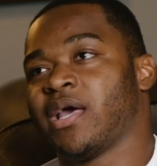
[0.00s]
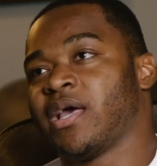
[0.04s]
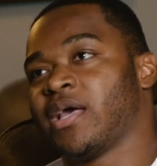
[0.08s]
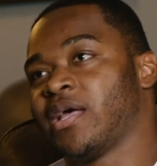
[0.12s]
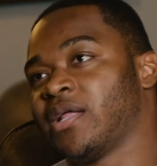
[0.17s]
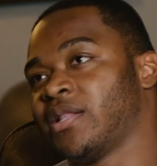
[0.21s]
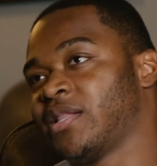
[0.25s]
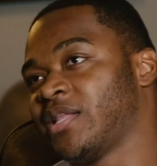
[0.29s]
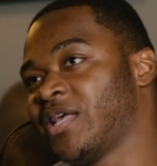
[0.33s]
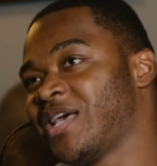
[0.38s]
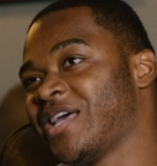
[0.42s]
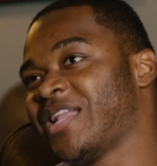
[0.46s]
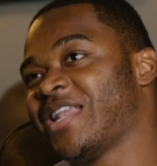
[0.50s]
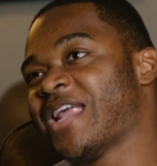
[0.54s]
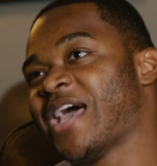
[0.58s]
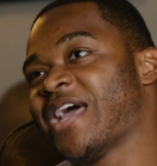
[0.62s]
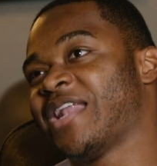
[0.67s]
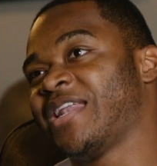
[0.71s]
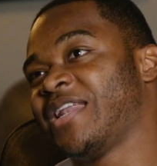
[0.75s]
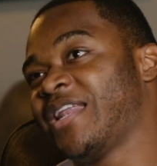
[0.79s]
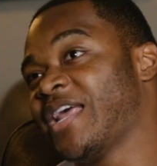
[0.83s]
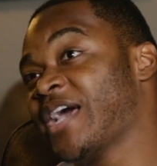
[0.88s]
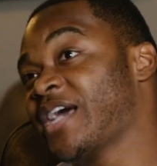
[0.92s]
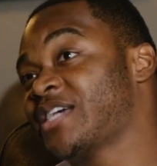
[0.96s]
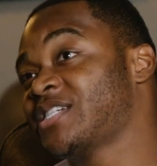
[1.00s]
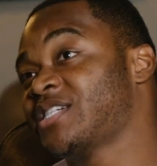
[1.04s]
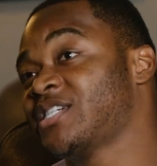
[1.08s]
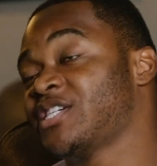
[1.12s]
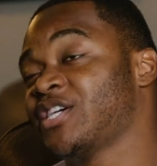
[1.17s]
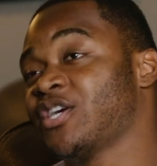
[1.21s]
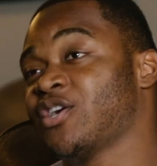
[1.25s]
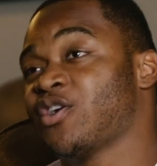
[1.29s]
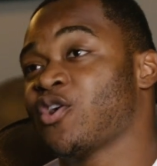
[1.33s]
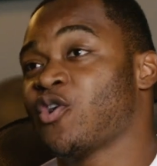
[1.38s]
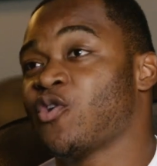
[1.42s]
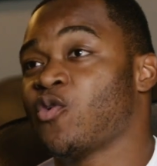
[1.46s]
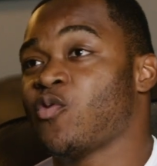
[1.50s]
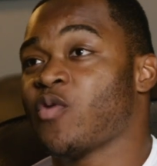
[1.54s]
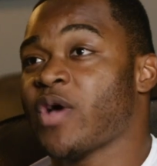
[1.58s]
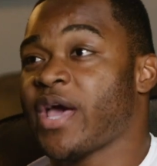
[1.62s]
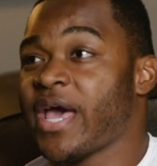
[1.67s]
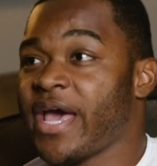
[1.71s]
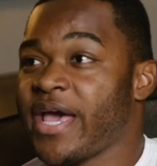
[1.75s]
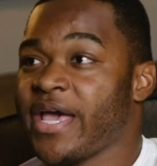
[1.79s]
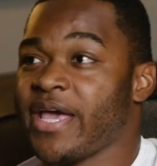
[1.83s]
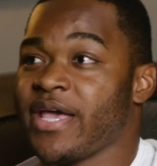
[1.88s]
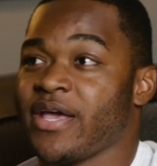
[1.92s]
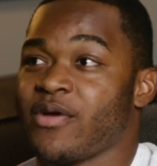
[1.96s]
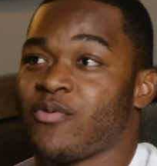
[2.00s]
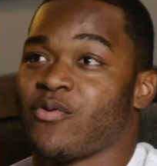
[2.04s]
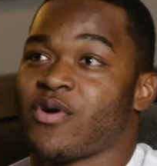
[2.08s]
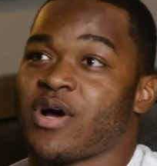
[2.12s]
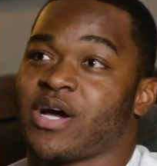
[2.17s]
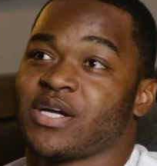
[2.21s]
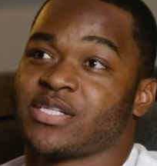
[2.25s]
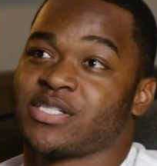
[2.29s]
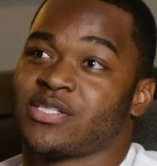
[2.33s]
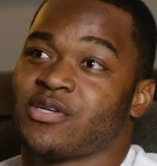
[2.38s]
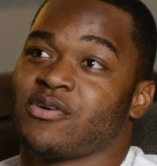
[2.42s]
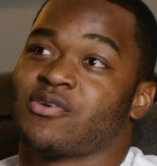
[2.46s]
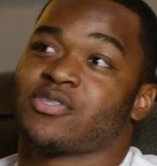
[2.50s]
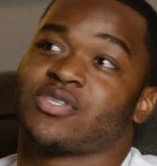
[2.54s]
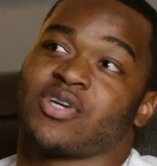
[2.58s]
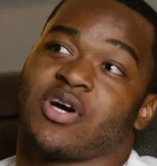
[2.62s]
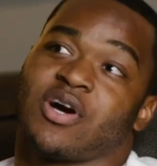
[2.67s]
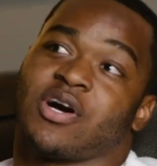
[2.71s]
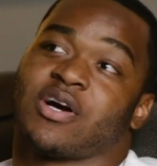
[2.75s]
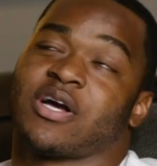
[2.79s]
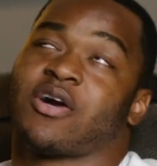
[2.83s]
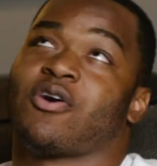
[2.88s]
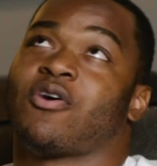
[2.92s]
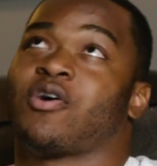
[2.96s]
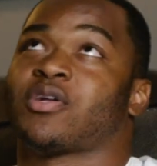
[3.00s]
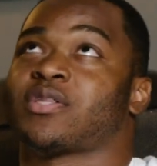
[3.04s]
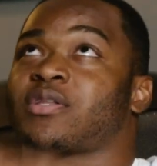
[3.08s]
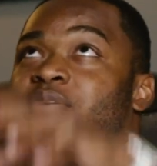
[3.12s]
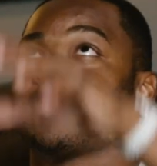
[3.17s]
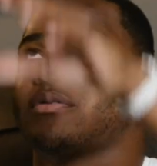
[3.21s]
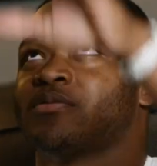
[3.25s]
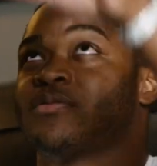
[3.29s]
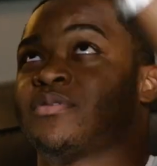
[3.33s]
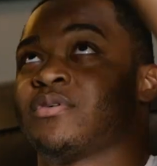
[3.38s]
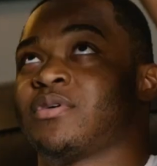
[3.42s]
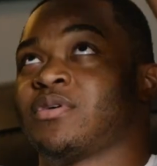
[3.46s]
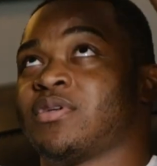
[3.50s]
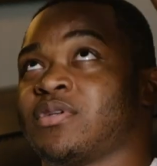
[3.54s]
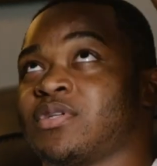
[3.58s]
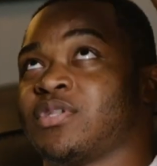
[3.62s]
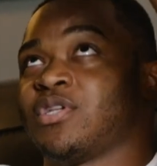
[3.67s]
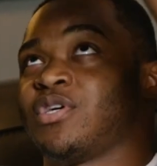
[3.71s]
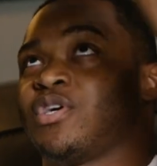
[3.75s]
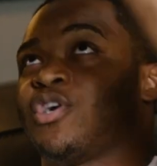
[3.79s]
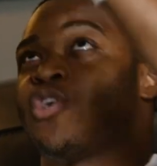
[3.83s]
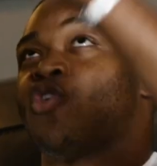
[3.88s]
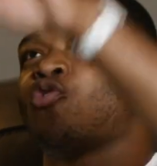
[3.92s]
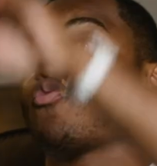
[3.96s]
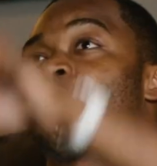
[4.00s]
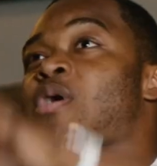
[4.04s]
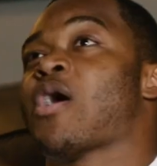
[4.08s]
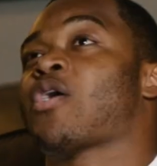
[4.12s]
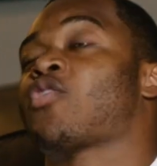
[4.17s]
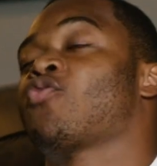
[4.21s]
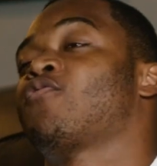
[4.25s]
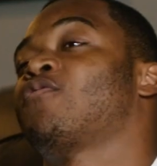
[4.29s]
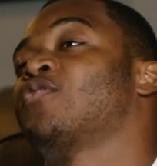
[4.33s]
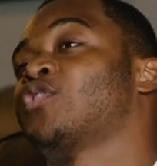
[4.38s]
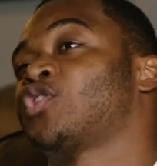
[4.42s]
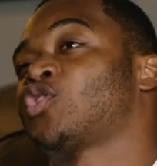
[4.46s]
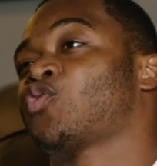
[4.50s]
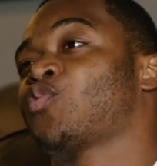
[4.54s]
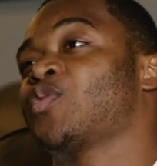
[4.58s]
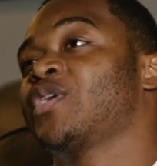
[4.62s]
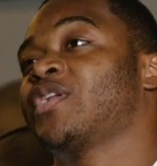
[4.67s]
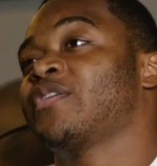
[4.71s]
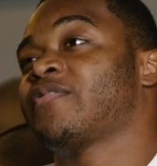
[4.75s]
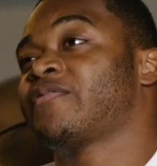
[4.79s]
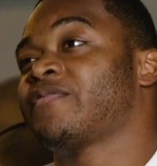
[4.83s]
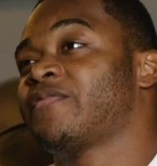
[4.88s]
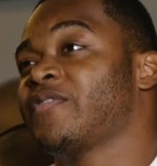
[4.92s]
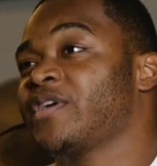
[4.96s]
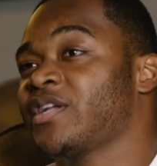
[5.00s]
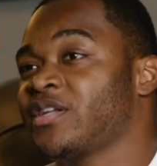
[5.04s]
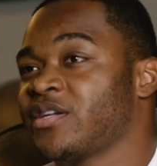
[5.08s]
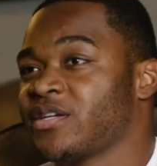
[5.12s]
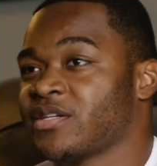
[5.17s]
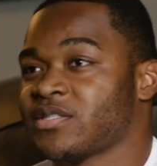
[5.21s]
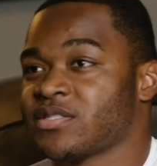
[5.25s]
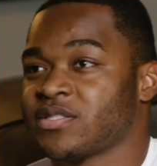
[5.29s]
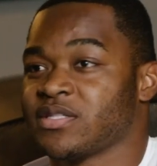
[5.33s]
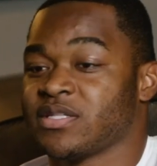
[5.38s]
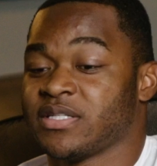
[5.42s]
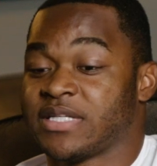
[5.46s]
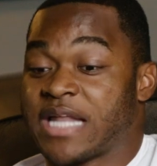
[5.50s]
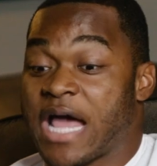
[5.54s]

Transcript: And then that next year, 08, where I showed y'all I caught the go route over three defenders.